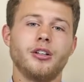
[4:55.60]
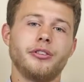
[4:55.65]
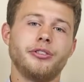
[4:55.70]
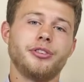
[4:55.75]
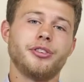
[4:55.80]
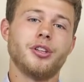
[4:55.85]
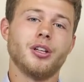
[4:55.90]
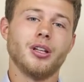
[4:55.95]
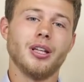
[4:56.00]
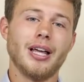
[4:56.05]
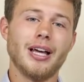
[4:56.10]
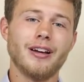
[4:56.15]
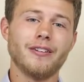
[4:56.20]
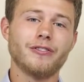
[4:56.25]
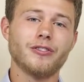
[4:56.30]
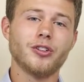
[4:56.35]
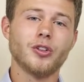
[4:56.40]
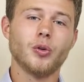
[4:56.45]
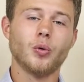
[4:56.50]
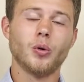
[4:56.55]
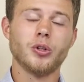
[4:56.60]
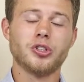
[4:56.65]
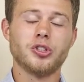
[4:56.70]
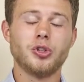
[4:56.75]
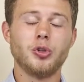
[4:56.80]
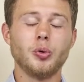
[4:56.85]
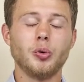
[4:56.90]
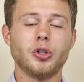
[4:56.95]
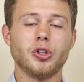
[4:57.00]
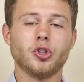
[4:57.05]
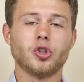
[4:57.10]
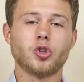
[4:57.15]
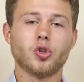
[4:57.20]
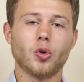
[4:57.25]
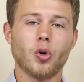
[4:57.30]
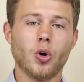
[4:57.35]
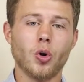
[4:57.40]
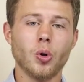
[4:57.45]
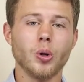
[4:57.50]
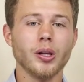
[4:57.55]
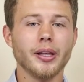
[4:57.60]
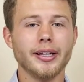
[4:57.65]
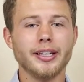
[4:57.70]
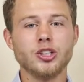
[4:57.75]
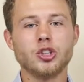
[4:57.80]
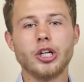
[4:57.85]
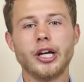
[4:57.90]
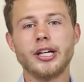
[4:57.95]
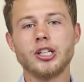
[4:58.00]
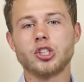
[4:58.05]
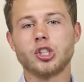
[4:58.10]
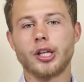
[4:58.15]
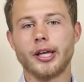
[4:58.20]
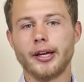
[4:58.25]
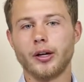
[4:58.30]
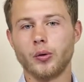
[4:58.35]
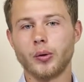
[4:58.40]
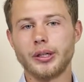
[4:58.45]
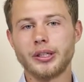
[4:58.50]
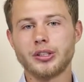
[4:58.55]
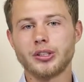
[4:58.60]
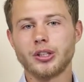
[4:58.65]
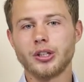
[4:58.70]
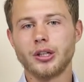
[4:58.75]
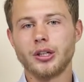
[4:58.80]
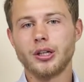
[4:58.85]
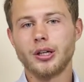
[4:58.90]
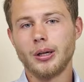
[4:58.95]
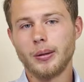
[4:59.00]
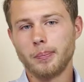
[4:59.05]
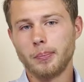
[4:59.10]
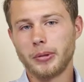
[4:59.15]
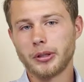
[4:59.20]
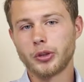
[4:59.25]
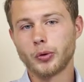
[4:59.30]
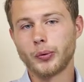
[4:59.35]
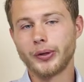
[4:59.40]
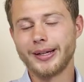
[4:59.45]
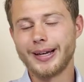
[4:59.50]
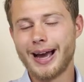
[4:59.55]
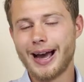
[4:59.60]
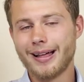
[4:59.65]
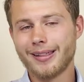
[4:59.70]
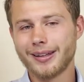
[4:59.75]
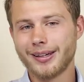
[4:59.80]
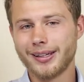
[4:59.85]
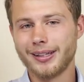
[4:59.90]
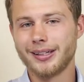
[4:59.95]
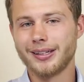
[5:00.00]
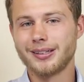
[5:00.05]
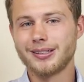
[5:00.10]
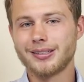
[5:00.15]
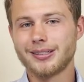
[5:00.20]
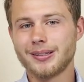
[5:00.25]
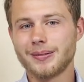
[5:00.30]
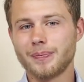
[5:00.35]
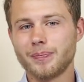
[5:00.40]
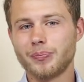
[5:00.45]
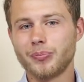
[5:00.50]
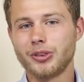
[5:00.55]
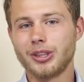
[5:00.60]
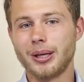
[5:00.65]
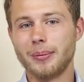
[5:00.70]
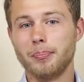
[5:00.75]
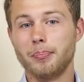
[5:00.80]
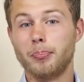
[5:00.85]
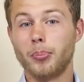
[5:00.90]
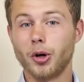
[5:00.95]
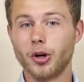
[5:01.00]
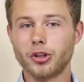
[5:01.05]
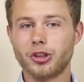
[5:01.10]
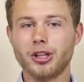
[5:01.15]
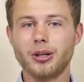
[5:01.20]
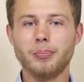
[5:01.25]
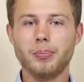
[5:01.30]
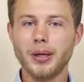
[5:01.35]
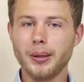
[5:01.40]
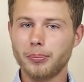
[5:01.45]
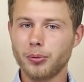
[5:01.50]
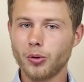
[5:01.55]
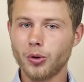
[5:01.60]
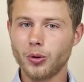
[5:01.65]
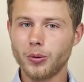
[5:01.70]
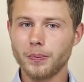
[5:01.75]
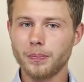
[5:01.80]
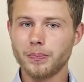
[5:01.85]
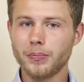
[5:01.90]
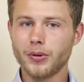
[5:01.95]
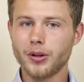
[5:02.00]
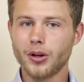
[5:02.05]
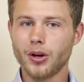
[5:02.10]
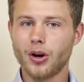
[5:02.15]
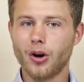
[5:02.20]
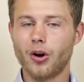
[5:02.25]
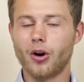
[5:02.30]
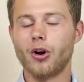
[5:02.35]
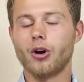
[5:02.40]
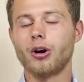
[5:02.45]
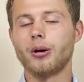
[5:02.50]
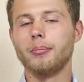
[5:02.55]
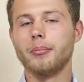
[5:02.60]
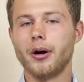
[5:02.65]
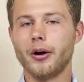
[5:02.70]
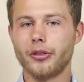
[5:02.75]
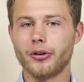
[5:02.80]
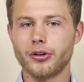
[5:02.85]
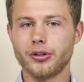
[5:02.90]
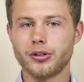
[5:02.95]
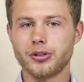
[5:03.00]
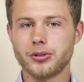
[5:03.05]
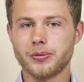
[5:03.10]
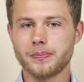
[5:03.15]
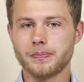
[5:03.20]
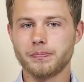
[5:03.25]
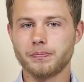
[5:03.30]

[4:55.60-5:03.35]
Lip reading: The left wants to control and change language. But the reality is that birthing people are mothers.